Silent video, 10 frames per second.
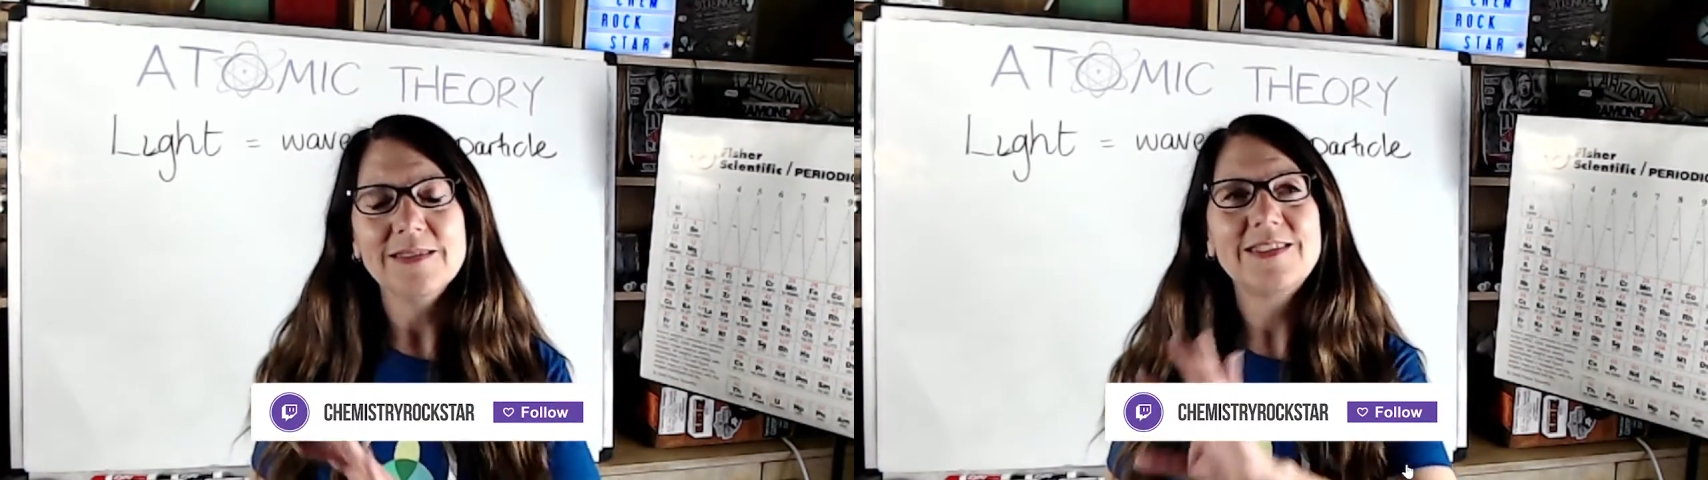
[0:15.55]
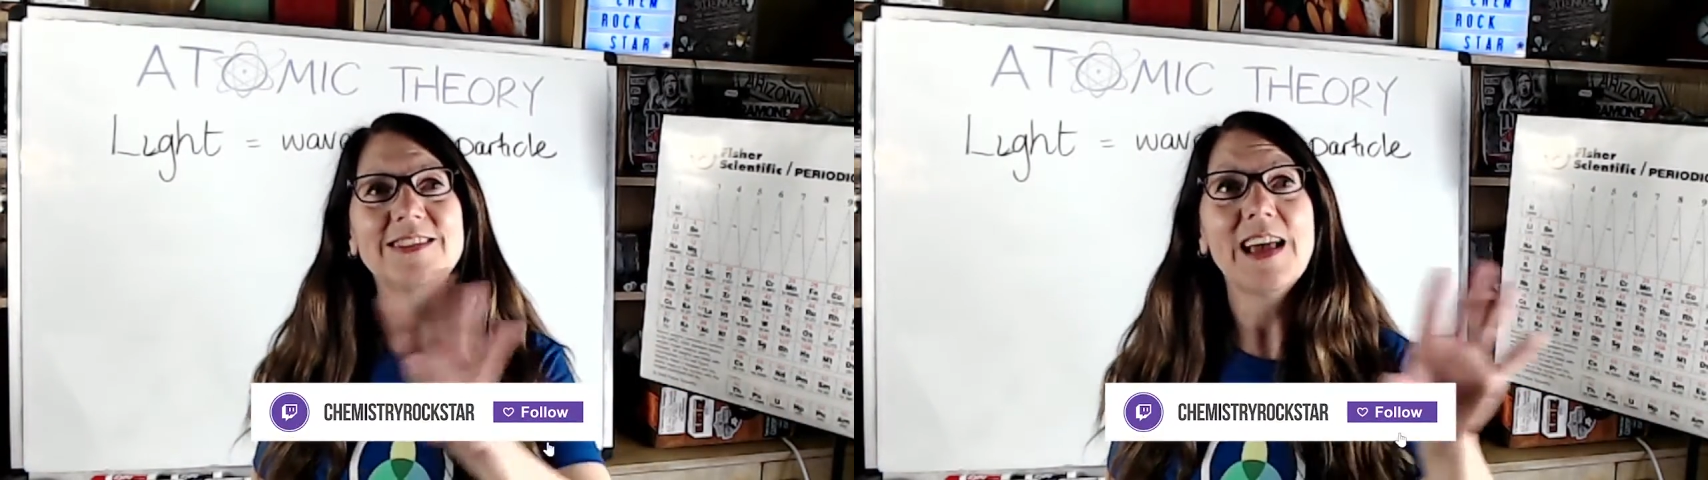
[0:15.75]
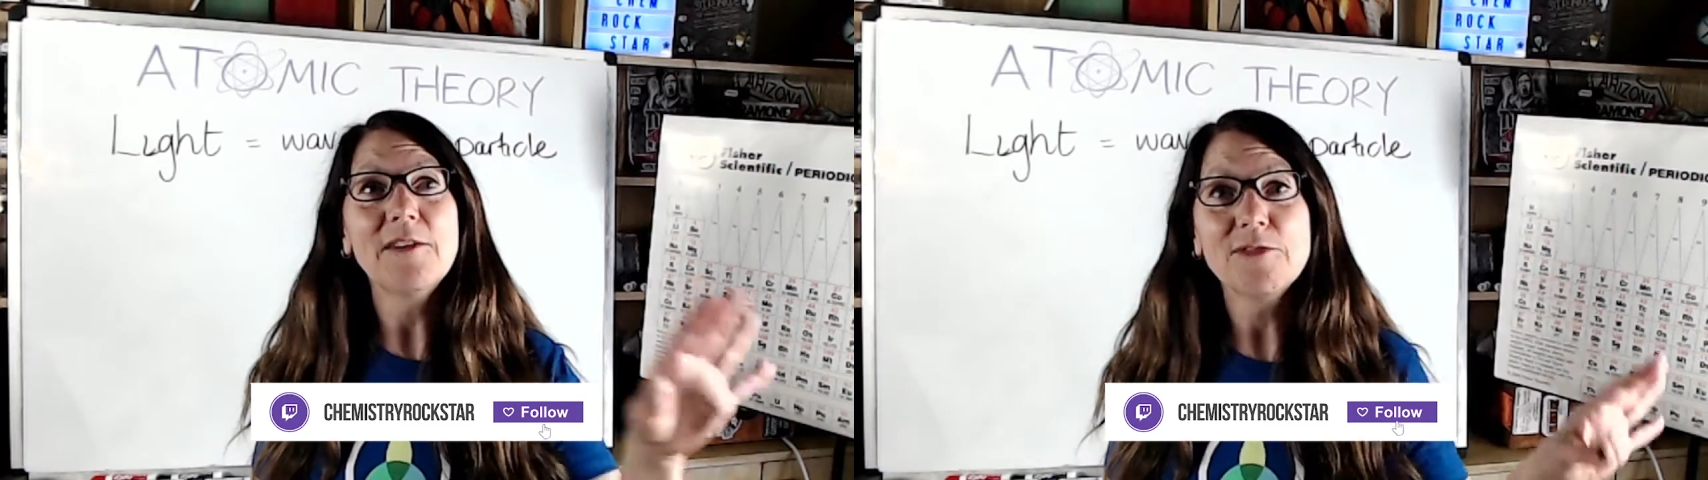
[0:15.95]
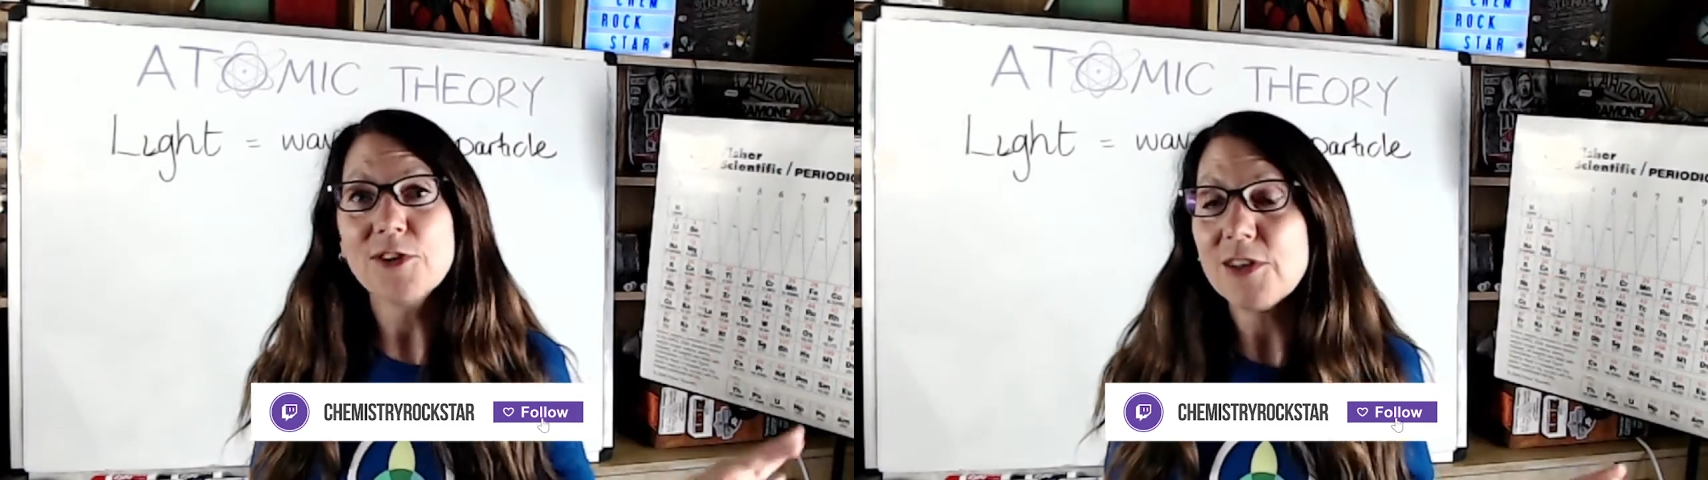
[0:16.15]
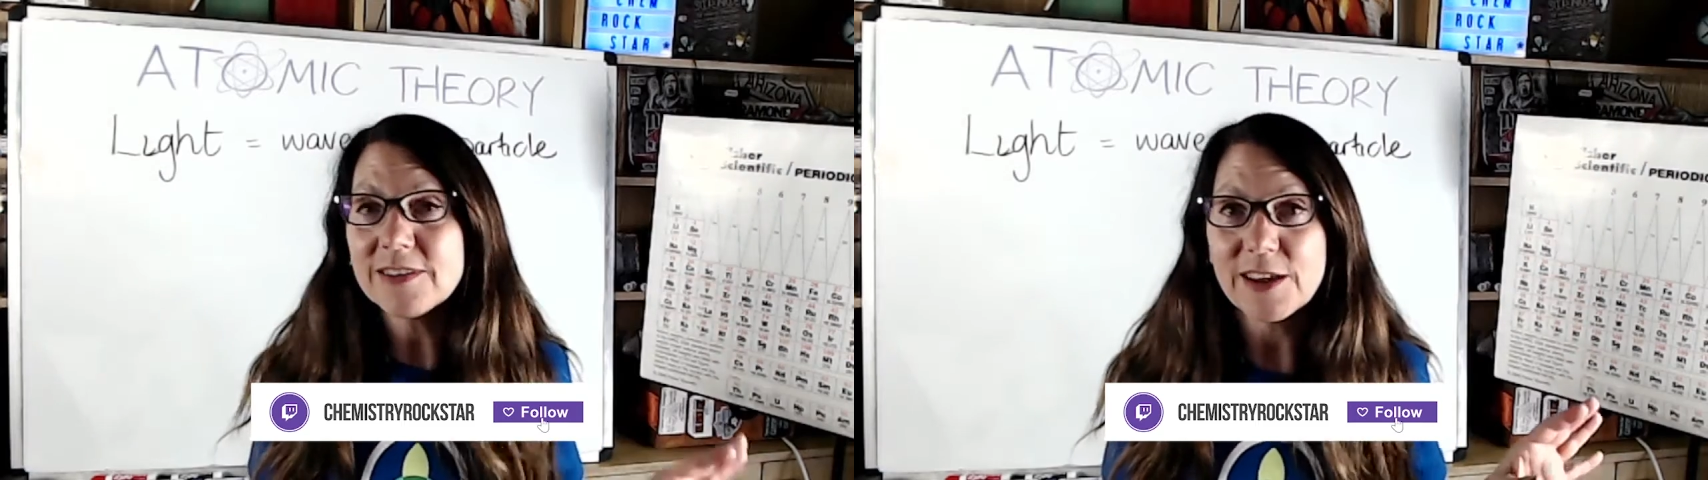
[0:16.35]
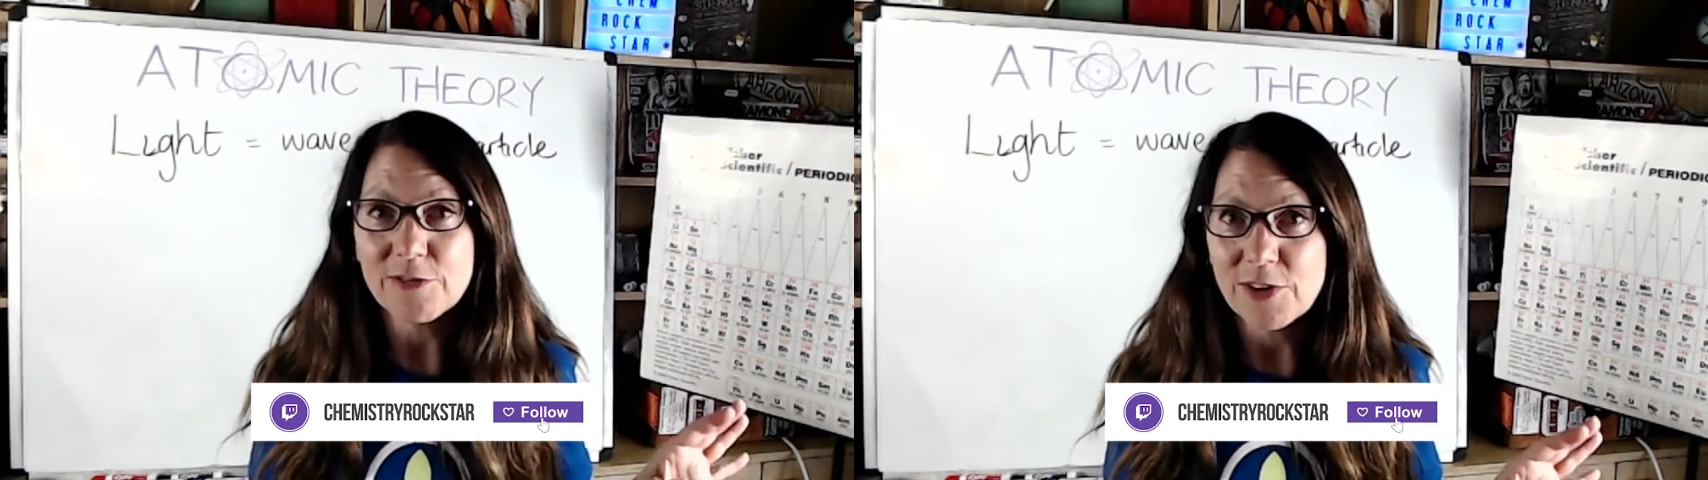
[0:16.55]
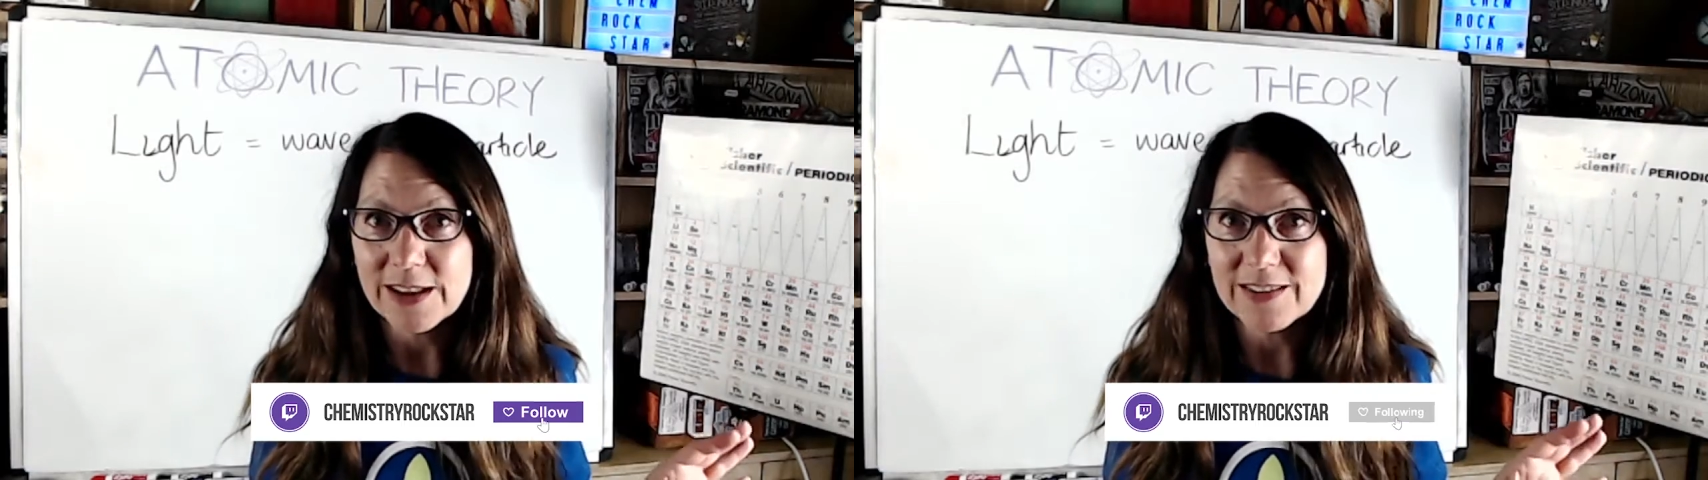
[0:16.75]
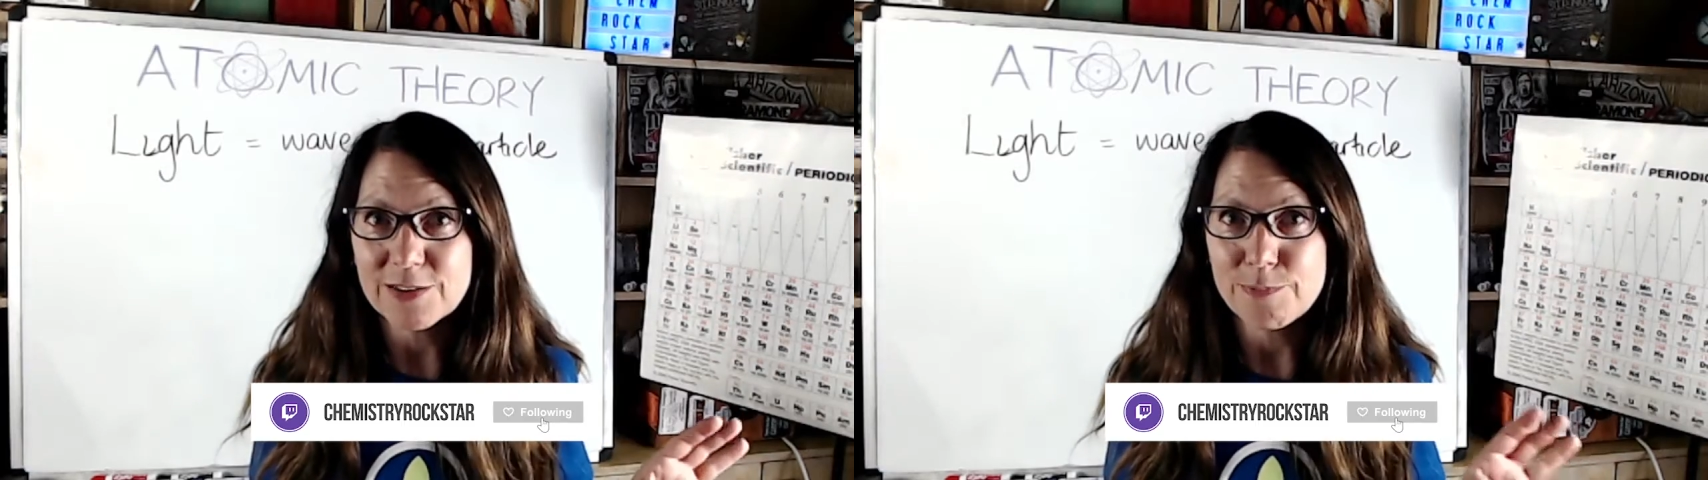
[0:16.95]
several
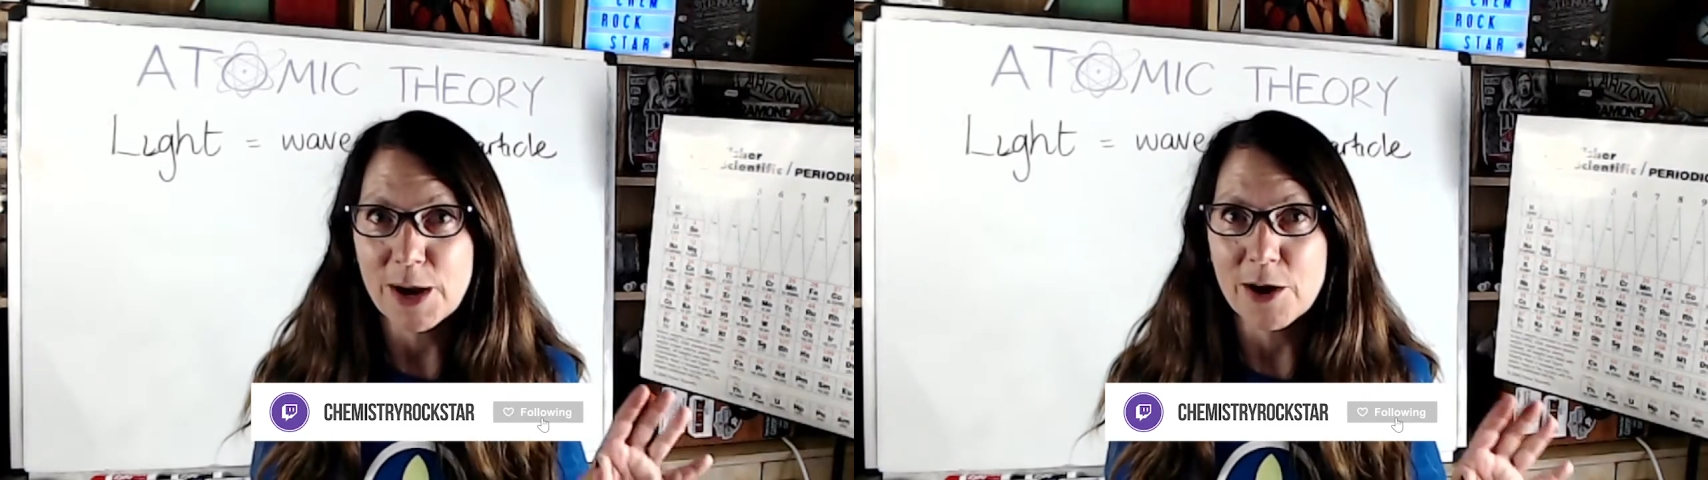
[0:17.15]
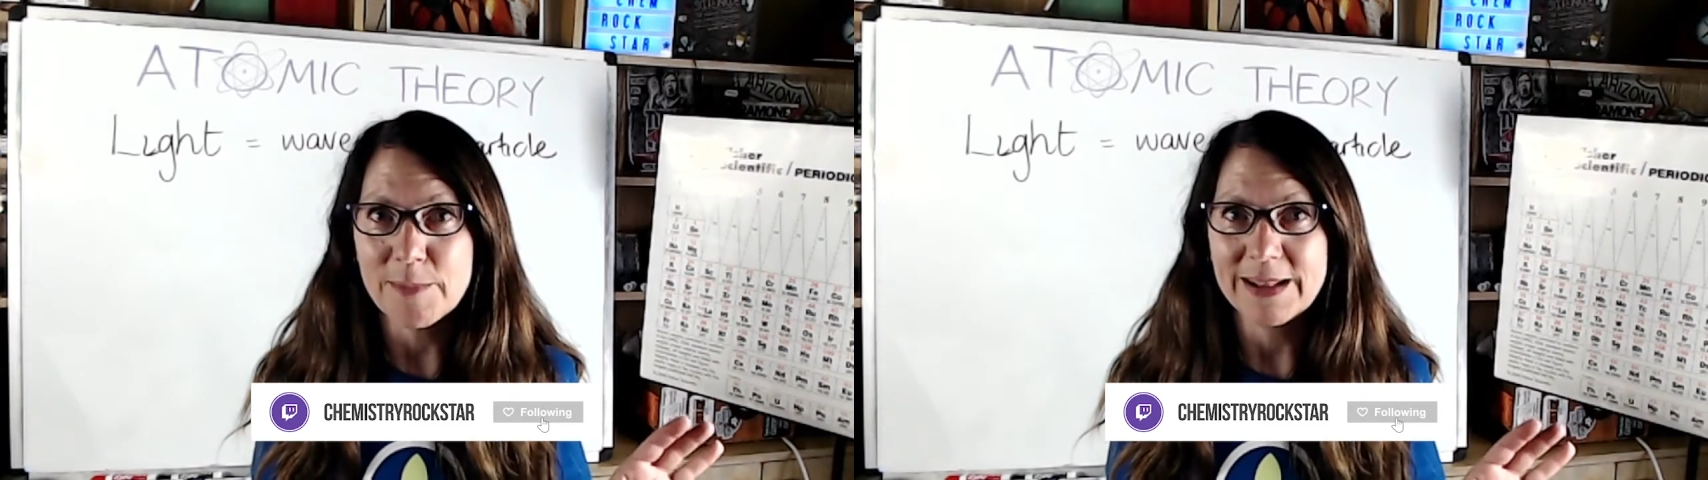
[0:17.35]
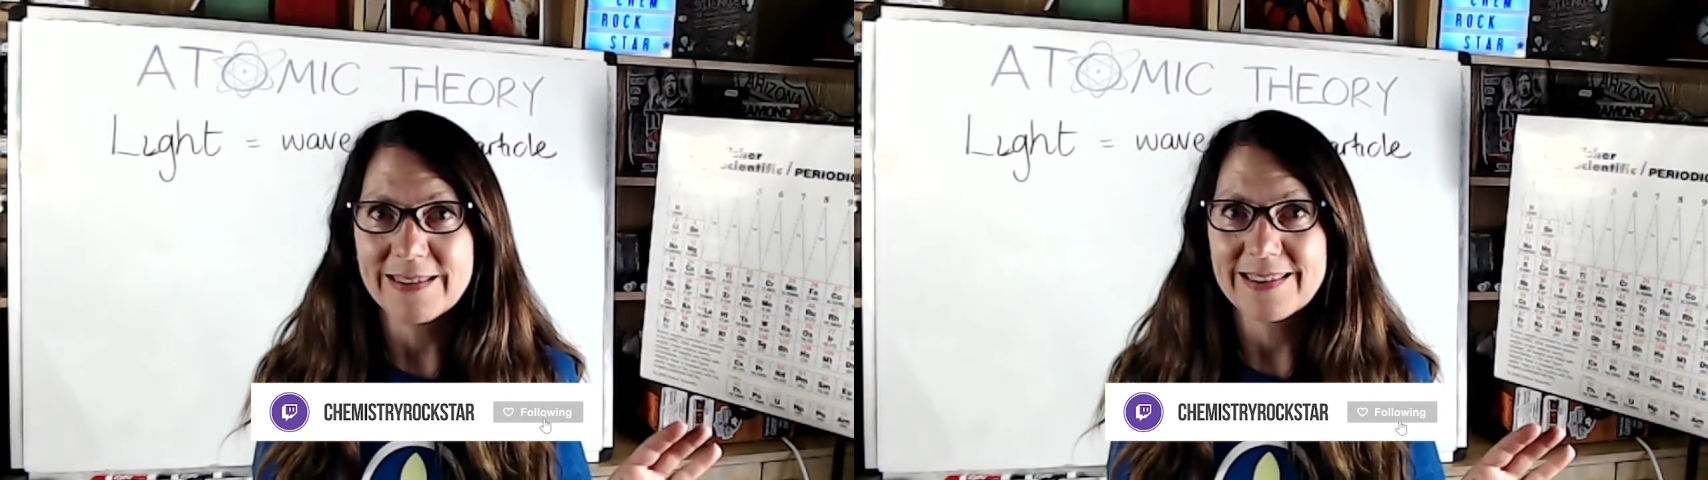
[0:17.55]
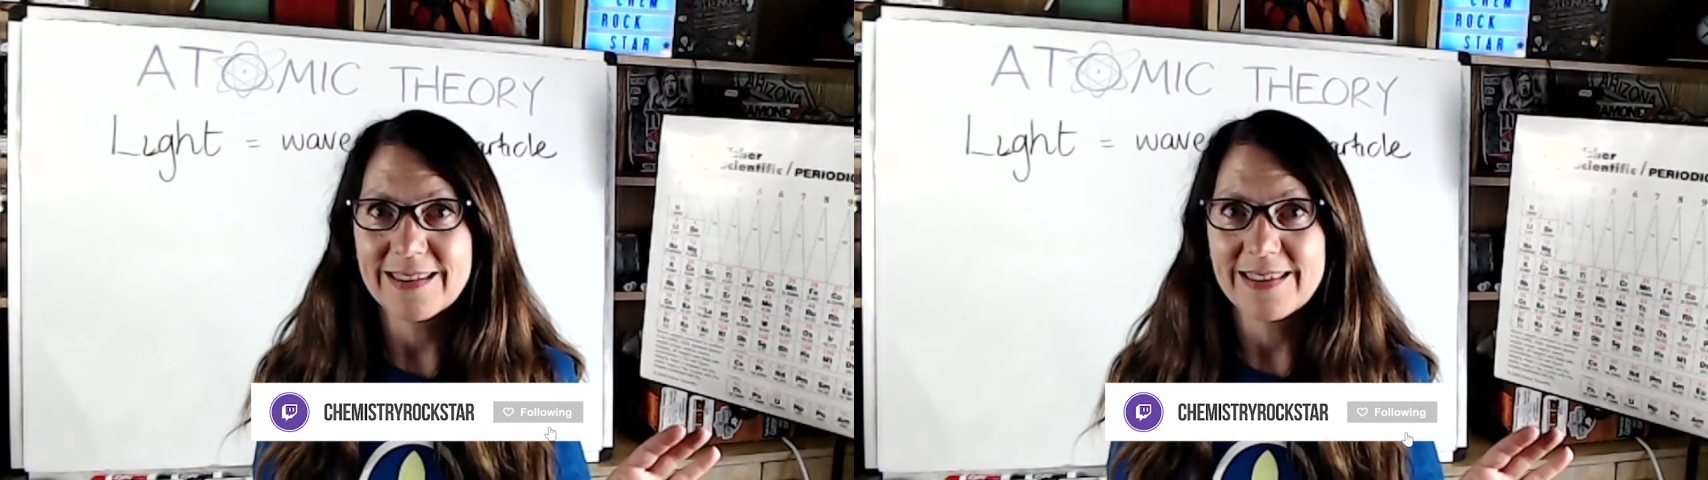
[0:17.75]
different experiments